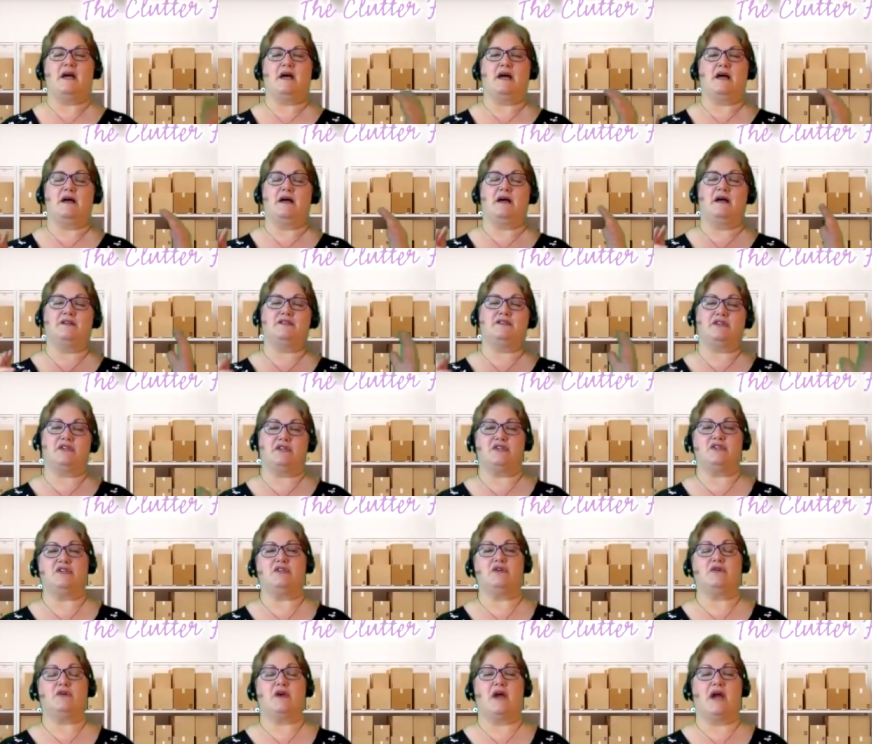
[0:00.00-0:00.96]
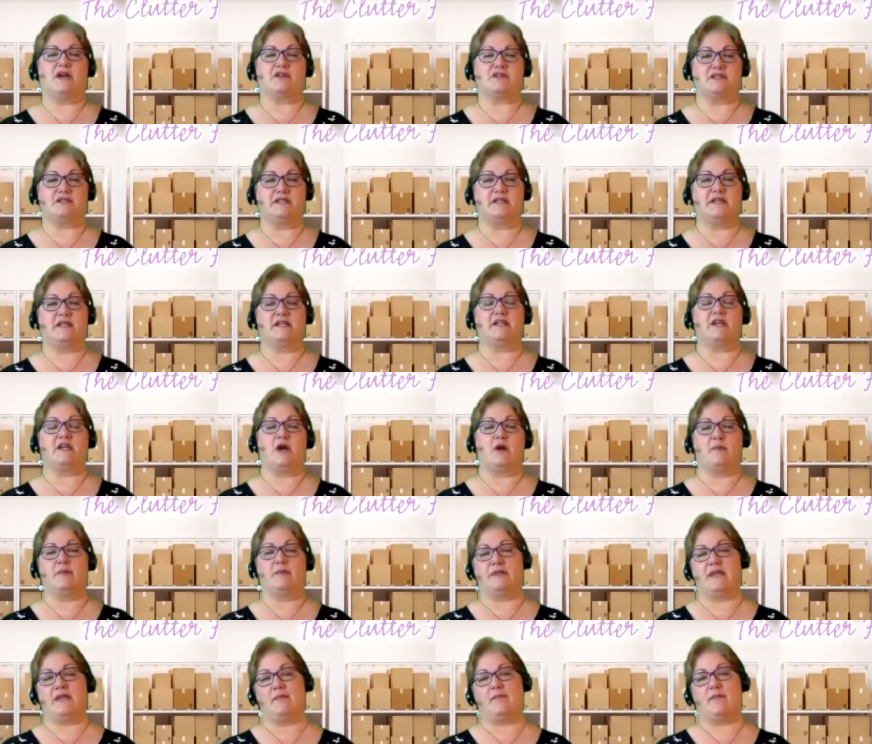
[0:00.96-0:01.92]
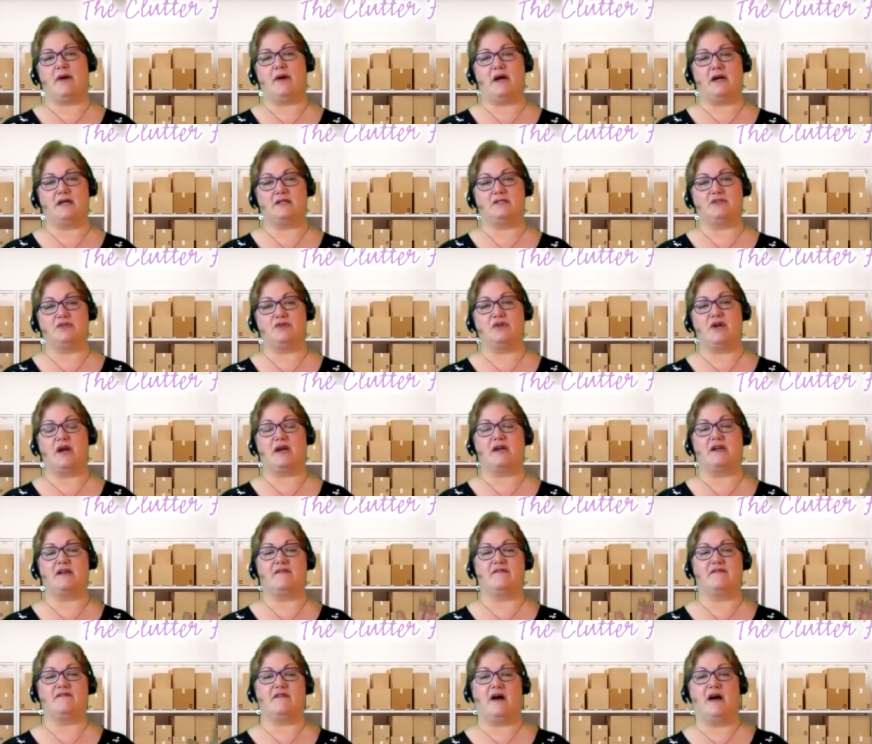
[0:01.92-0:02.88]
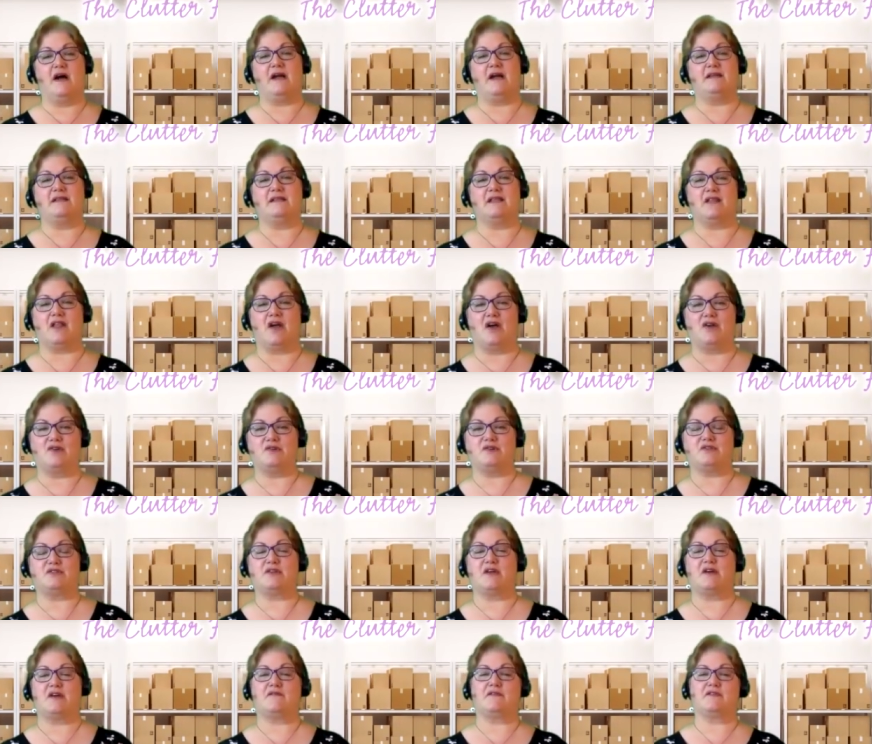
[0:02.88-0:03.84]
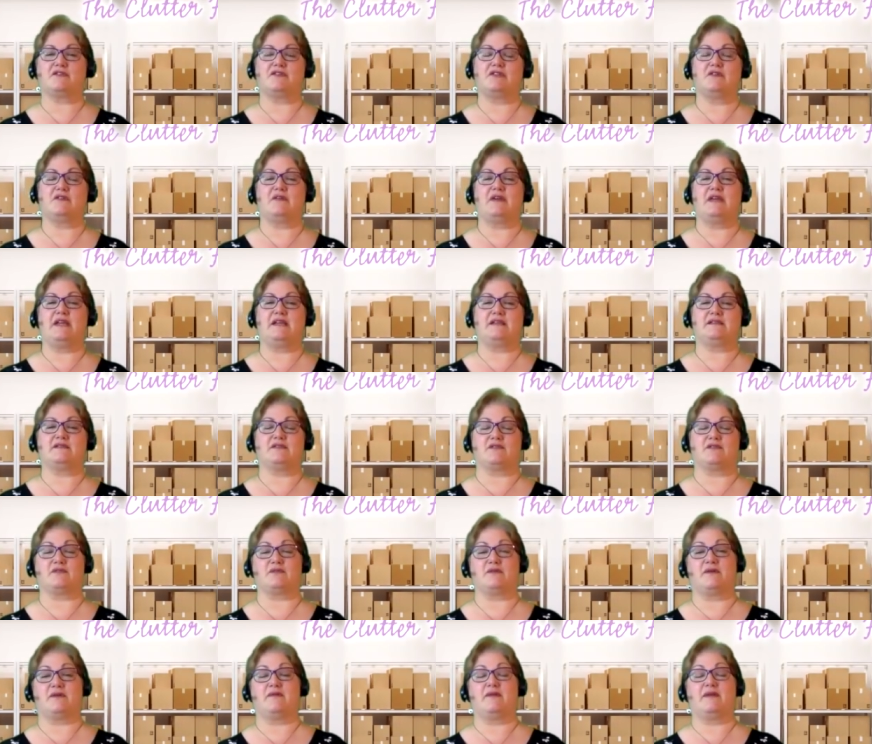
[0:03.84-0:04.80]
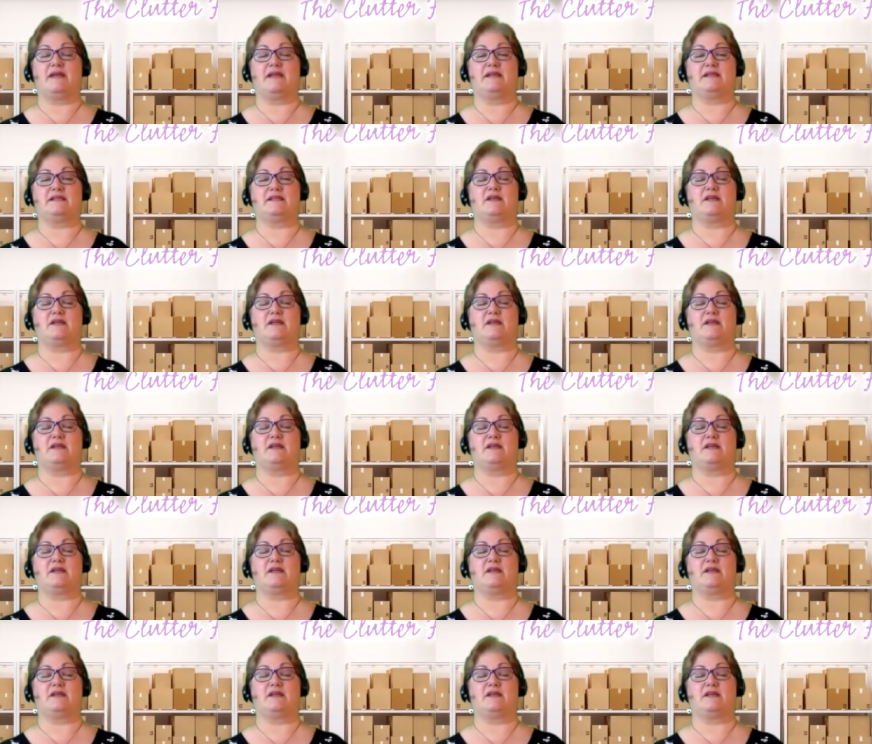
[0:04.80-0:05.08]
until you accidentally open that box, you're not going to find the laundry soap for 2 weeks or 3 weeks.